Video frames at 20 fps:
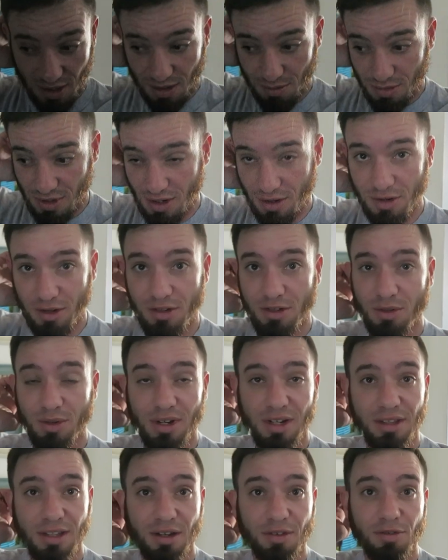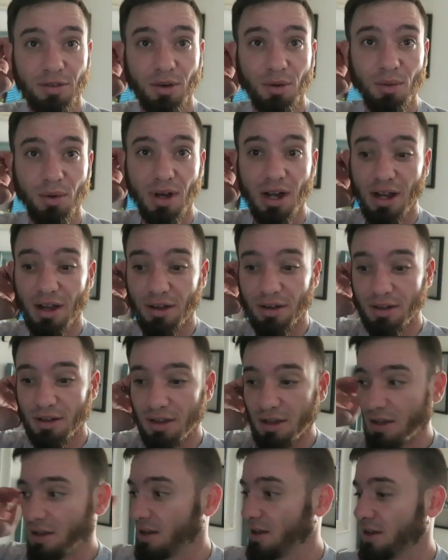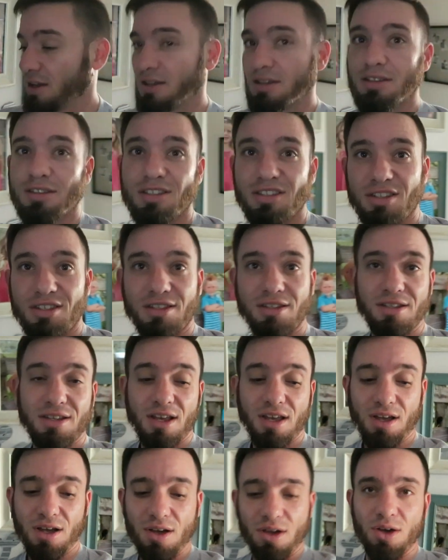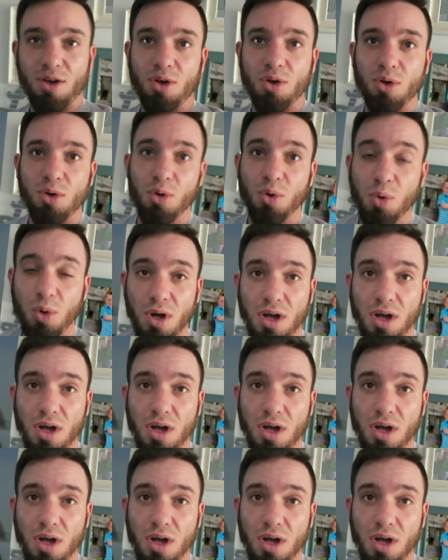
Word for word: going to be able to do anything for a while. So